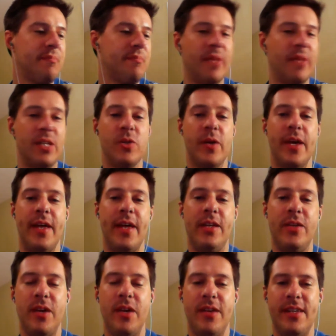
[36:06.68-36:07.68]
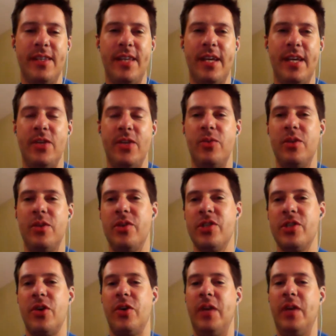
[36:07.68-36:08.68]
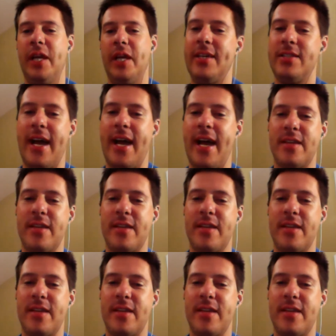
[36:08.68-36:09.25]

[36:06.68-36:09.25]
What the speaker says: It's okay. They do. I think they do their show like exact